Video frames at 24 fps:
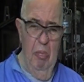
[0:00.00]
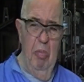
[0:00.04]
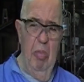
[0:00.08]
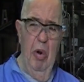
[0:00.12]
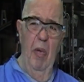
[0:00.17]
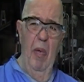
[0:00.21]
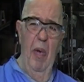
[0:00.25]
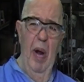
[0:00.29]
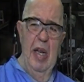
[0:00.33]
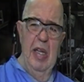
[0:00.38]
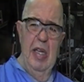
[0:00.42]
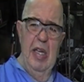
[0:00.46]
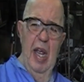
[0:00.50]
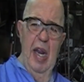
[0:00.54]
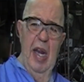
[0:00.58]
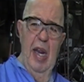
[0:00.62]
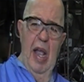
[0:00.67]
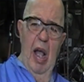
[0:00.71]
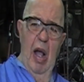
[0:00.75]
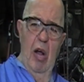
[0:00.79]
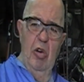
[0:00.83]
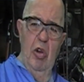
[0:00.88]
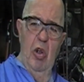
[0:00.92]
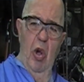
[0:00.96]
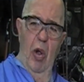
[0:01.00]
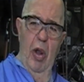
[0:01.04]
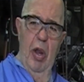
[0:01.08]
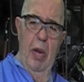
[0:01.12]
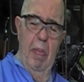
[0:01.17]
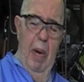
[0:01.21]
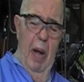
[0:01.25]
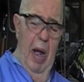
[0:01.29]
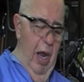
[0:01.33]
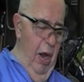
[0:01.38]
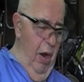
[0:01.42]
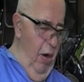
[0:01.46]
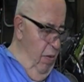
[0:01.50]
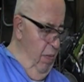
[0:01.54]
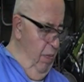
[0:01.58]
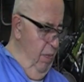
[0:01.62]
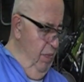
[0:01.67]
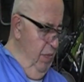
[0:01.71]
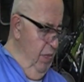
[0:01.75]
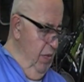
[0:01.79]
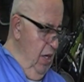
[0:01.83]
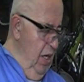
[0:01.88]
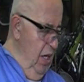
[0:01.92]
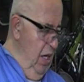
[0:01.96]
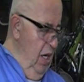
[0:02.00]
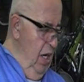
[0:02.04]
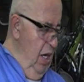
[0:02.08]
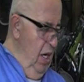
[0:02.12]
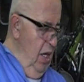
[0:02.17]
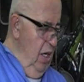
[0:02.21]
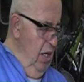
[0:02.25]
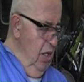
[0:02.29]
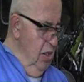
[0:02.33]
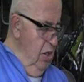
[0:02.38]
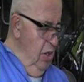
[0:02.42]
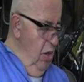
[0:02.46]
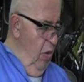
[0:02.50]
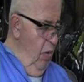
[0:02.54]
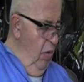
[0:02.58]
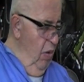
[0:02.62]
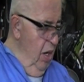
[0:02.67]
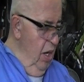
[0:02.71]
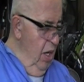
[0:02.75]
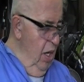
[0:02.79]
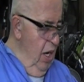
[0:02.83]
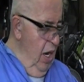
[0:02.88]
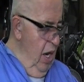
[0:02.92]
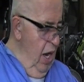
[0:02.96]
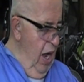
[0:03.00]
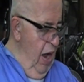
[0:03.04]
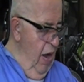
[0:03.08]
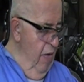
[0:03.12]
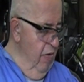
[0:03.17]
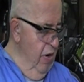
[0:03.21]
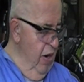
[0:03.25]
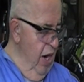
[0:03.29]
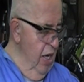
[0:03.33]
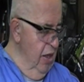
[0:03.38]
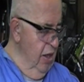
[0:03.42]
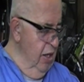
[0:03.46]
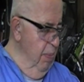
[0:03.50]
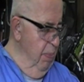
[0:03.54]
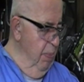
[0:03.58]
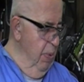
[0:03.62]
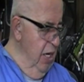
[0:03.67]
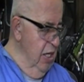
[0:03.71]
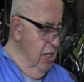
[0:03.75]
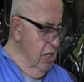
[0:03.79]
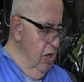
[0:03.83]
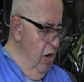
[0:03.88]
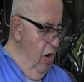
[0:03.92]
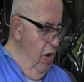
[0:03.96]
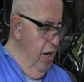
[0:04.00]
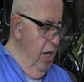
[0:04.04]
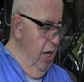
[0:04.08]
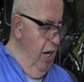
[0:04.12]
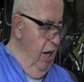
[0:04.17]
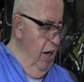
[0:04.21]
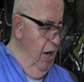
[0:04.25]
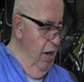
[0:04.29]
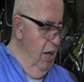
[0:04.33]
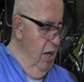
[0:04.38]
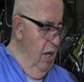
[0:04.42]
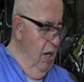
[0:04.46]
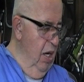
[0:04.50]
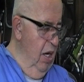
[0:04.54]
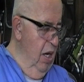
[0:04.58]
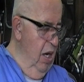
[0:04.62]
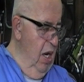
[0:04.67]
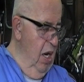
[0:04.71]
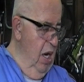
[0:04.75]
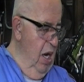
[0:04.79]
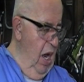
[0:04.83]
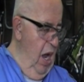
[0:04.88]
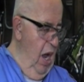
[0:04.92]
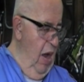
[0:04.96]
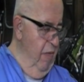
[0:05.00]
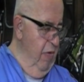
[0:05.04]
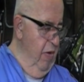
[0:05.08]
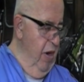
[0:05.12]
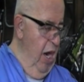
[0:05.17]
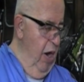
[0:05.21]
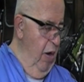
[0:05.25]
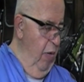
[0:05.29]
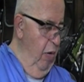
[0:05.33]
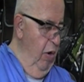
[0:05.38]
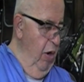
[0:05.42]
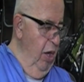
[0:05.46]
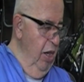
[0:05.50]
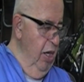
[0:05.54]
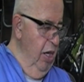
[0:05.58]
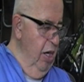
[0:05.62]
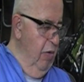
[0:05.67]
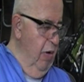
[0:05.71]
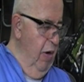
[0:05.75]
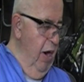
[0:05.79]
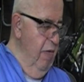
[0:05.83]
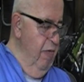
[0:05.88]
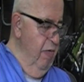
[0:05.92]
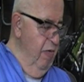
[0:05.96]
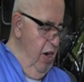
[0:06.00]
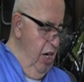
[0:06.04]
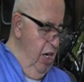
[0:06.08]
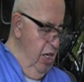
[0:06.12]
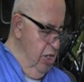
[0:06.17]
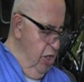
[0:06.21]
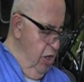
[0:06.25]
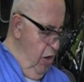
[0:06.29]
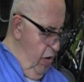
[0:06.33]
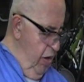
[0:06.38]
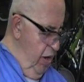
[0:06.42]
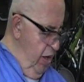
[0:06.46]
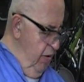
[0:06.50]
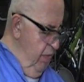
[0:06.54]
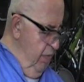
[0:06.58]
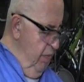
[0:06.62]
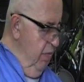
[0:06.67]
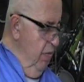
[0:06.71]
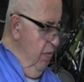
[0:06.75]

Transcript: Put it right there in the outgoing pile. So I've got the piece on here. I've got a really great finish on it.